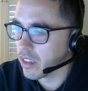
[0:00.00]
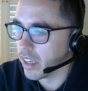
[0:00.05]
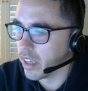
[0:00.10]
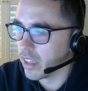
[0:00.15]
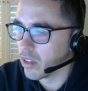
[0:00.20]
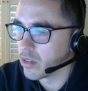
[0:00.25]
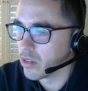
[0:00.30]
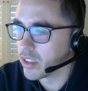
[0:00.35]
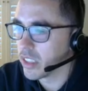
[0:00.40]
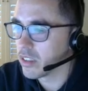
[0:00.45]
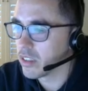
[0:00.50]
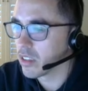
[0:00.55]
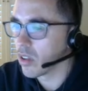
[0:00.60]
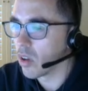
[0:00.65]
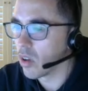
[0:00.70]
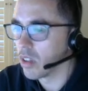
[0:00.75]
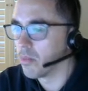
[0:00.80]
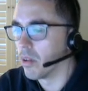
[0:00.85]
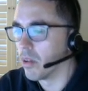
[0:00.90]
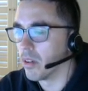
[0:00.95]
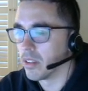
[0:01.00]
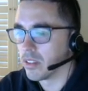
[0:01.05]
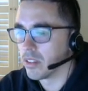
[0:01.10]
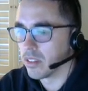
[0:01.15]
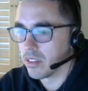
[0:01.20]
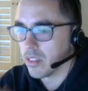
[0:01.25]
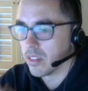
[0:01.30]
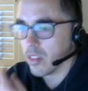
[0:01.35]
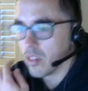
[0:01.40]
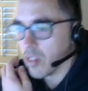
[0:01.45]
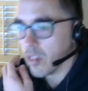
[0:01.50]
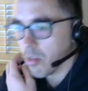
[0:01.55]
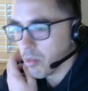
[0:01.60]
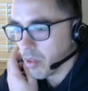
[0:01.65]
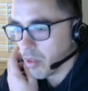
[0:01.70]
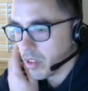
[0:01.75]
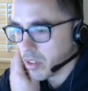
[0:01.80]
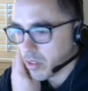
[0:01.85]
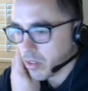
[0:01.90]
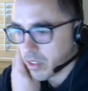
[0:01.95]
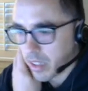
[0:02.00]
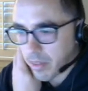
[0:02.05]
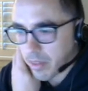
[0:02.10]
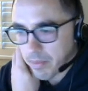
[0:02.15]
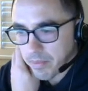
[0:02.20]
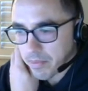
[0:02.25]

Don't chase the goalie bonus. No point in doing that.